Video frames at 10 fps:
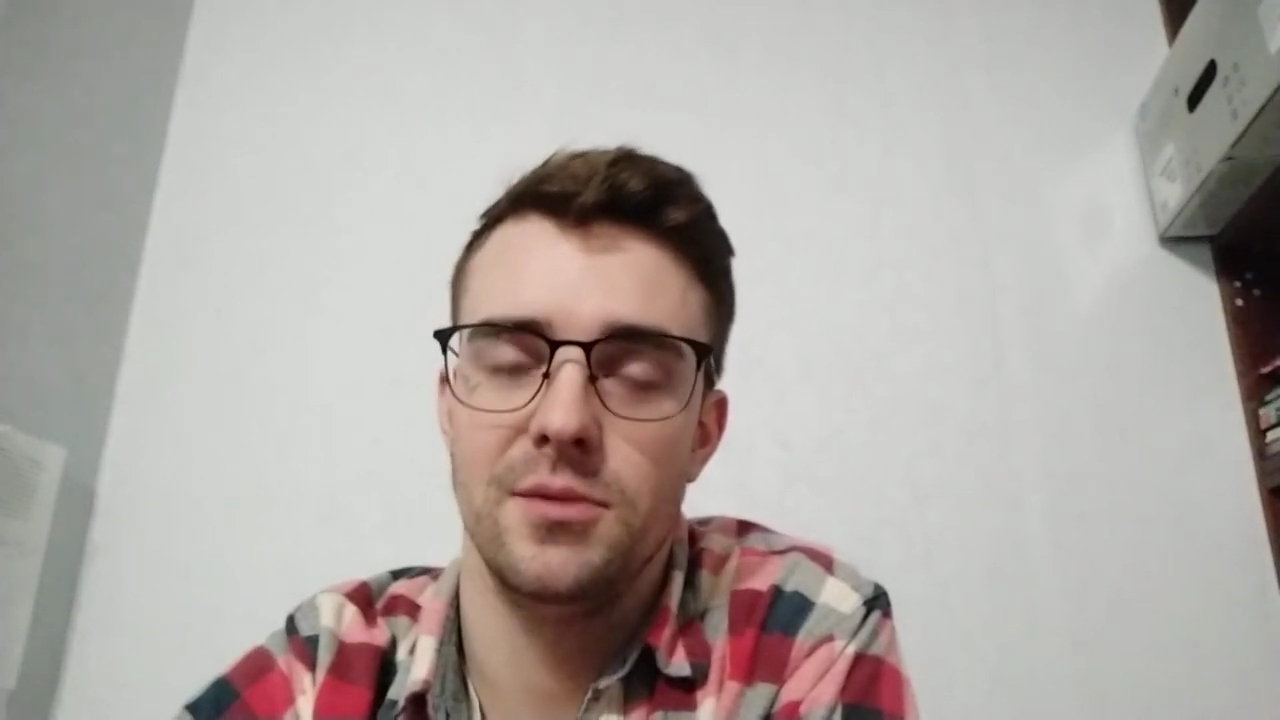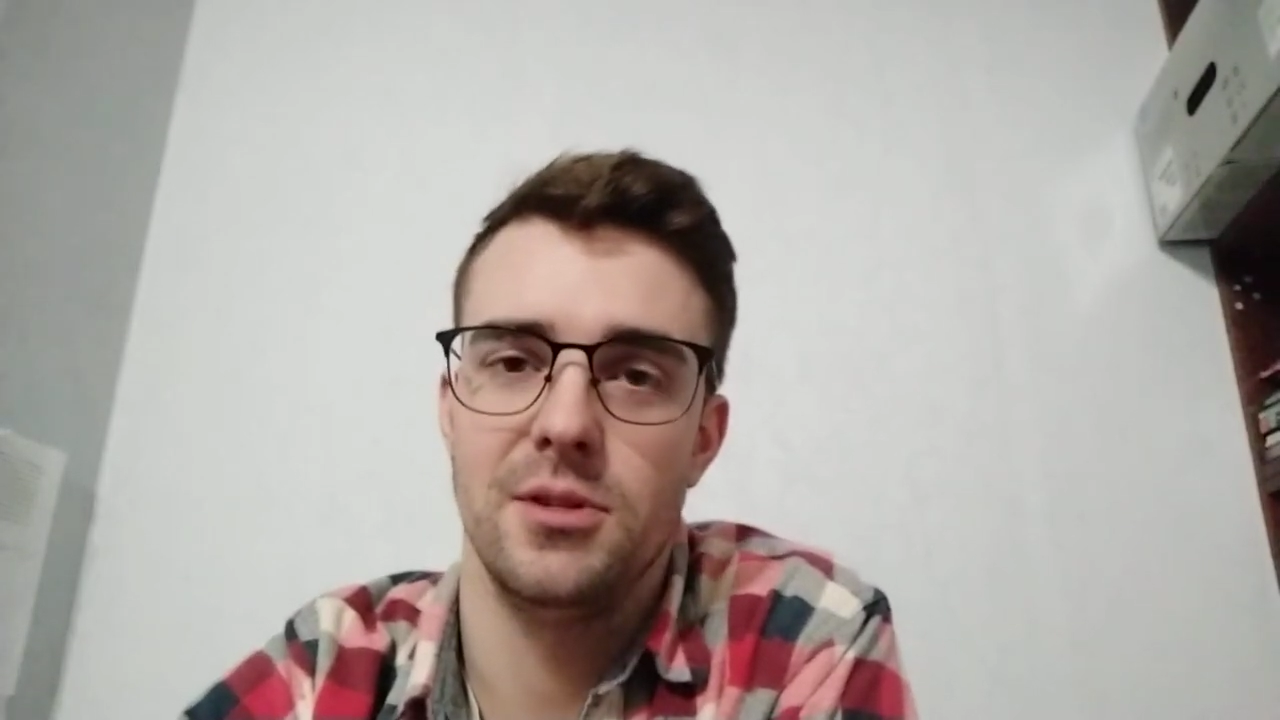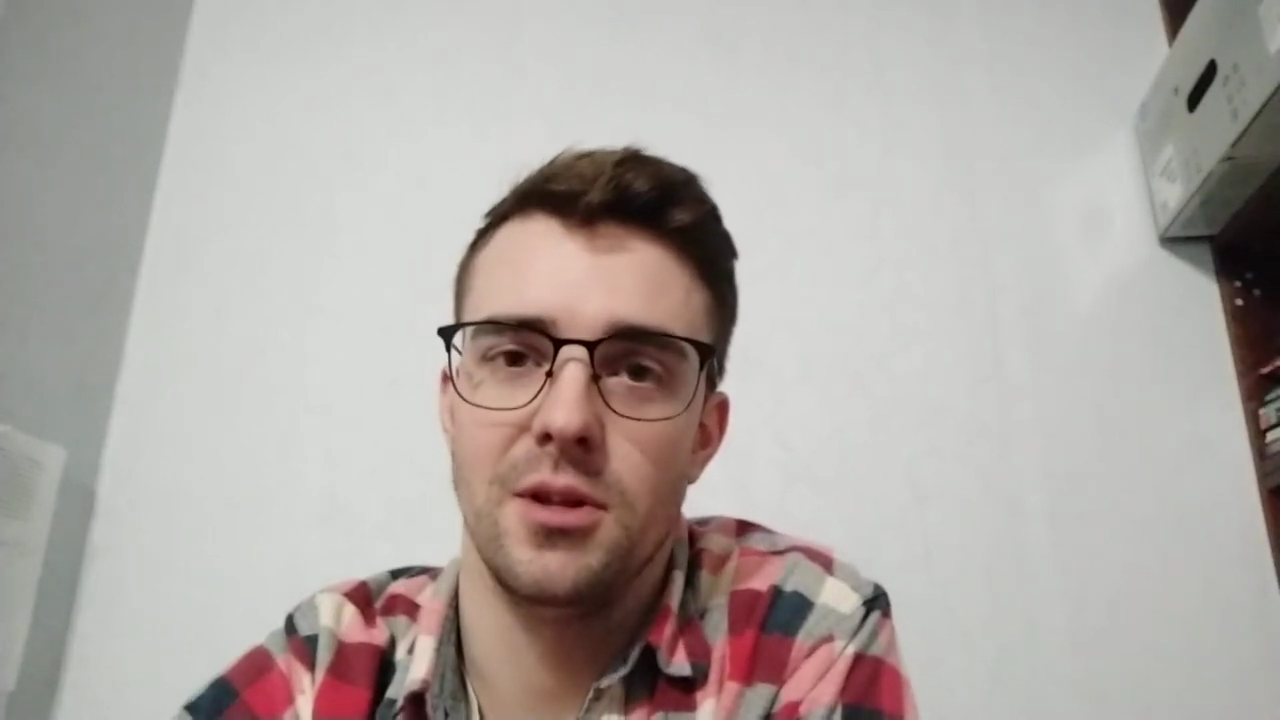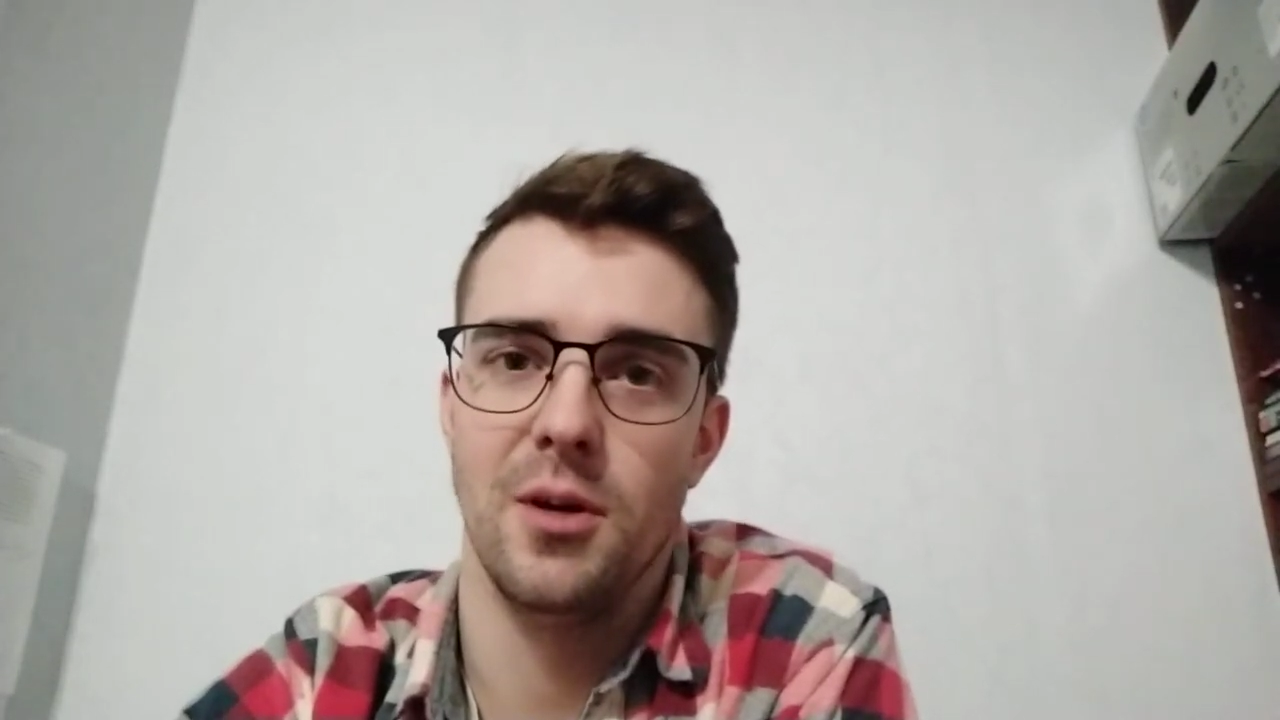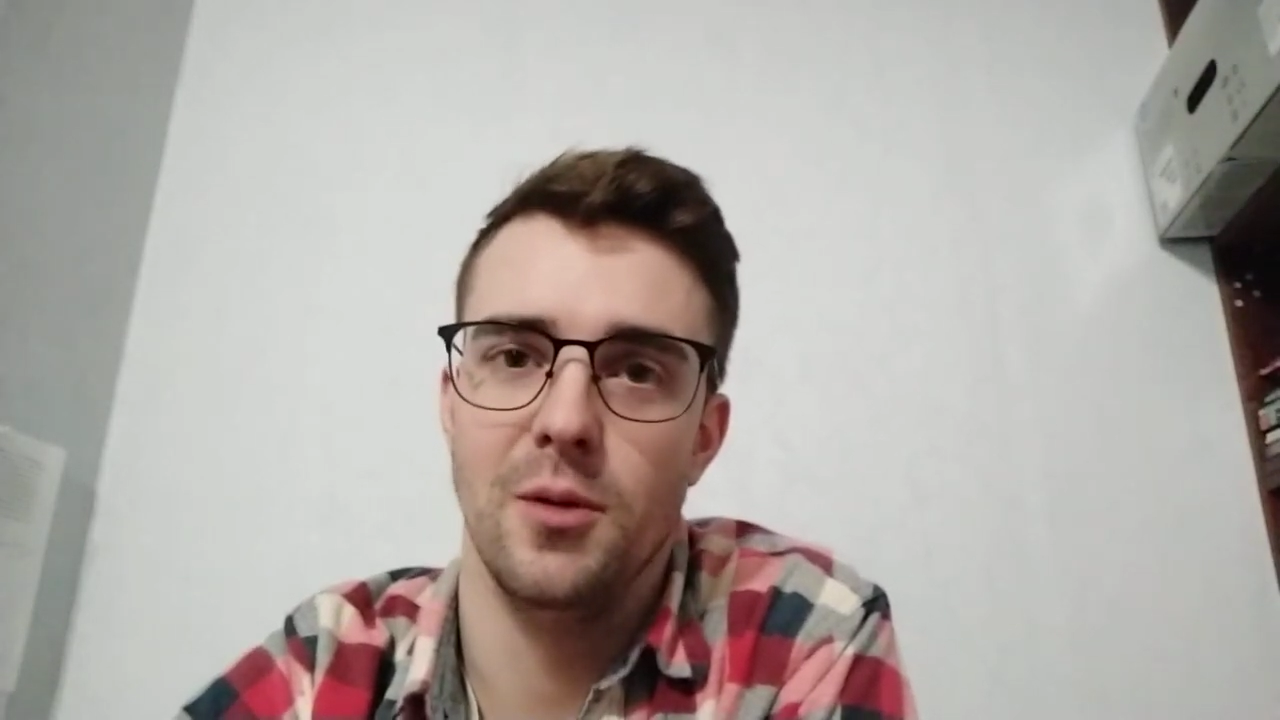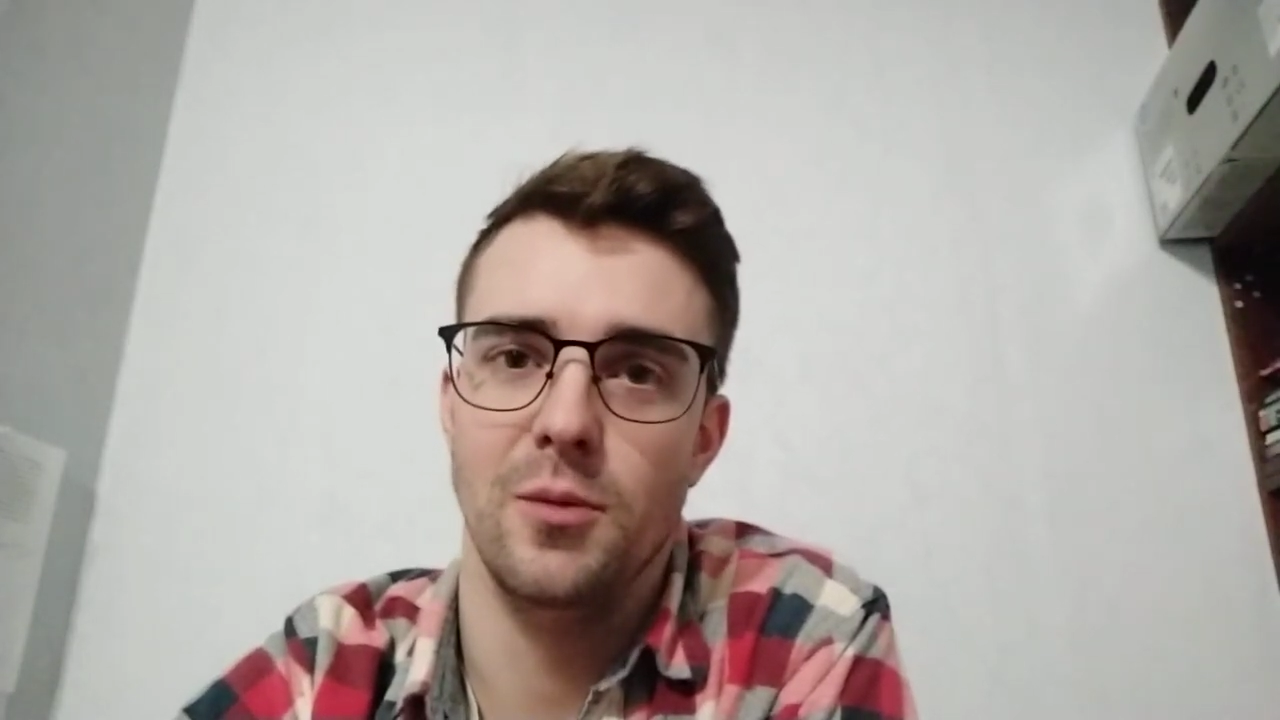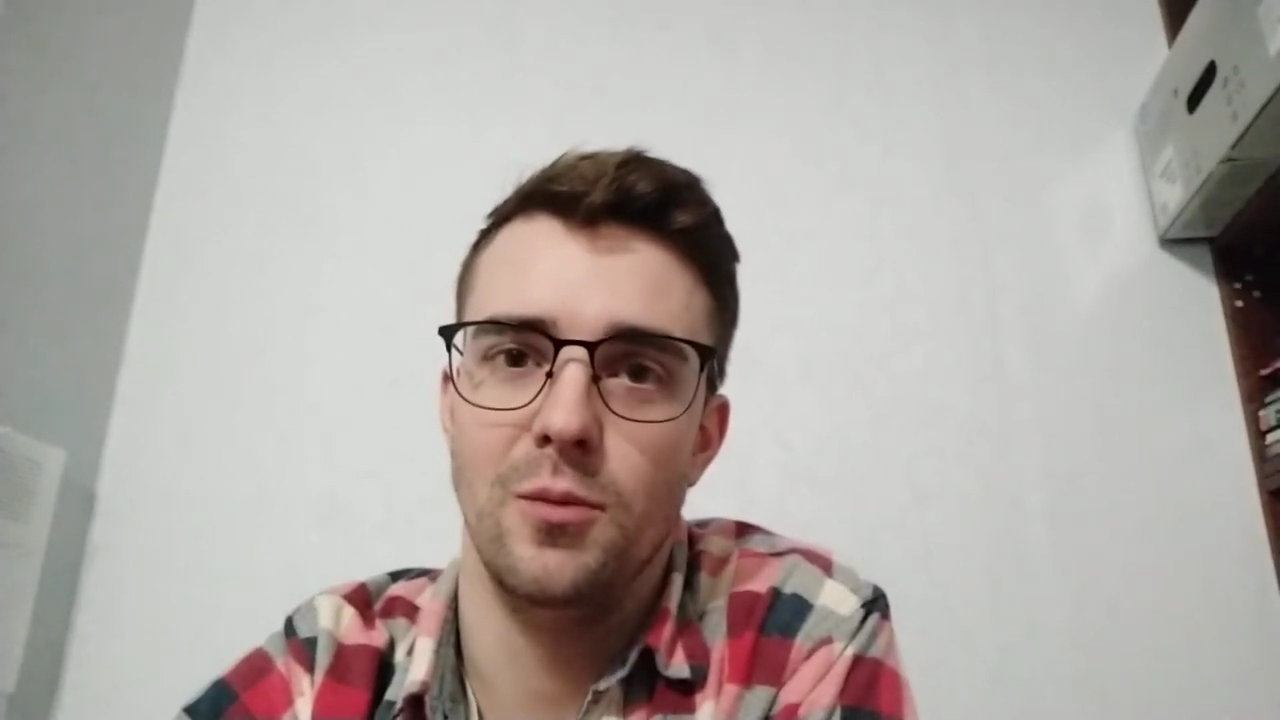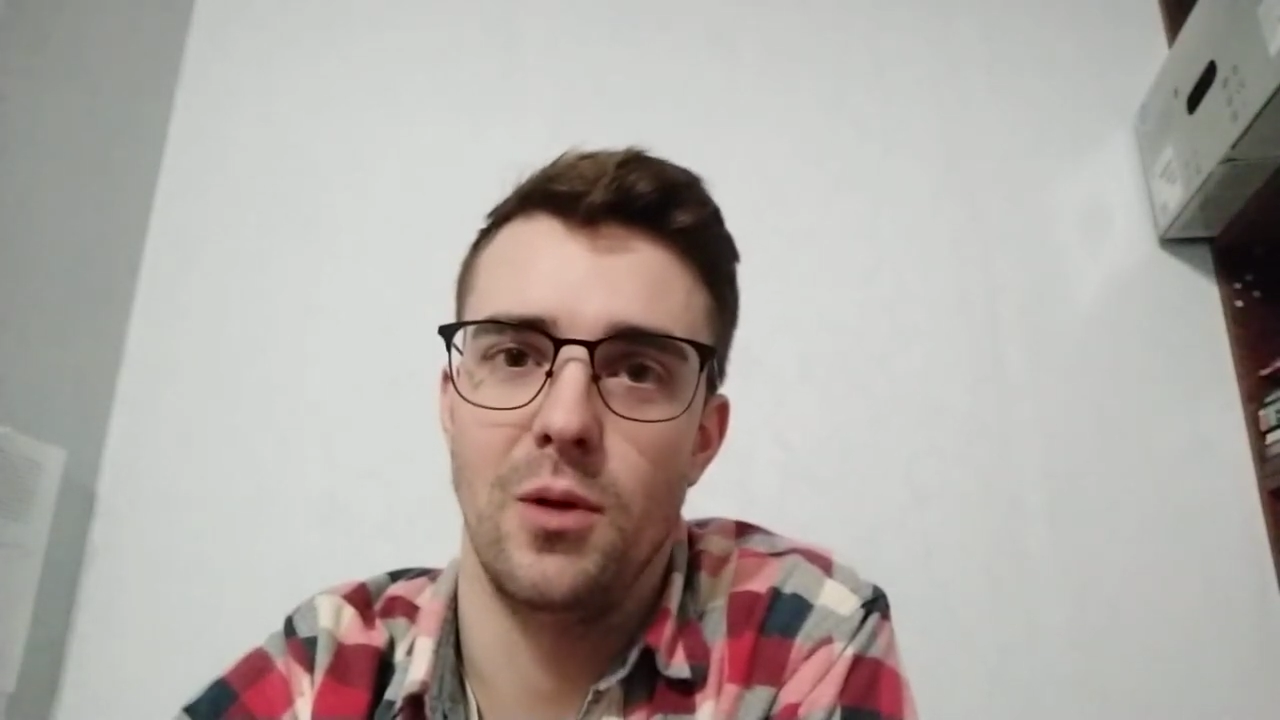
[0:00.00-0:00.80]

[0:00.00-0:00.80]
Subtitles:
so